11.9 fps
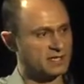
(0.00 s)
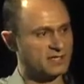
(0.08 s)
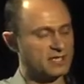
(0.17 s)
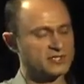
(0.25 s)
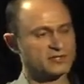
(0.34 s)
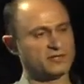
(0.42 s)
and
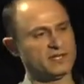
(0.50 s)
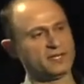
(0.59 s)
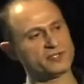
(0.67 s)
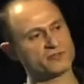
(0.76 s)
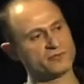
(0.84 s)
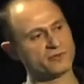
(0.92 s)
literally a
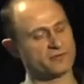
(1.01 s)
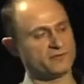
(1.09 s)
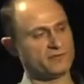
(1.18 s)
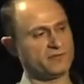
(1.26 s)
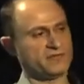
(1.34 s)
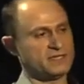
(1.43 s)
truck
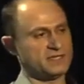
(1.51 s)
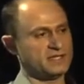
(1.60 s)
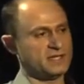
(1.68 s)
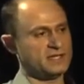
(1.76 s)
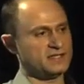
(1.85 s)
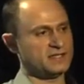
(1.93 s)
reverses
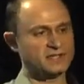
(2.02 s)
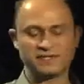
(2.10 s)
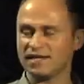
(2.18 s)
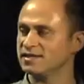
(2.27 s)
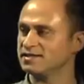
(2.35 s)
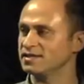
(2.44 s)
into the
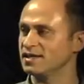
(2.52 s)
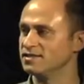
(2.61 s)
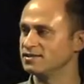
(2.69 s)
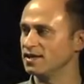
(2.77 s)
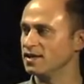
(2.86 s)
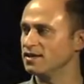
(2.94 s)
data
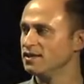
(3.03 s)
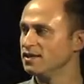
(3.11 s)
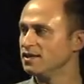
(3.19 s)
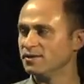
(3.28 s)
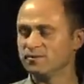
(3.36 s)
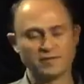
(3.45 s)
center
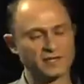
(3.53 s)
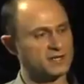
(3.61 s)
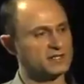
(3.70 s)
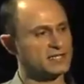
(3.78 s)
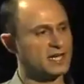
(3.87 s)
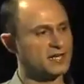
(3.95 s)
with a
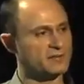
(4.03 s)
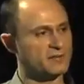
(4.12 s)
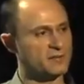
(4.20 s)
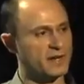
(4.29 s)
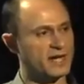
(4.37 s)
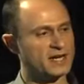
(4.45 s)
container on
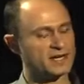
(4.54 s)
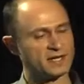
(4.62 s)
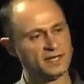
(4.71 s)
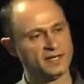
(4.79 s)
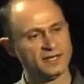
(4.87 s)
the back,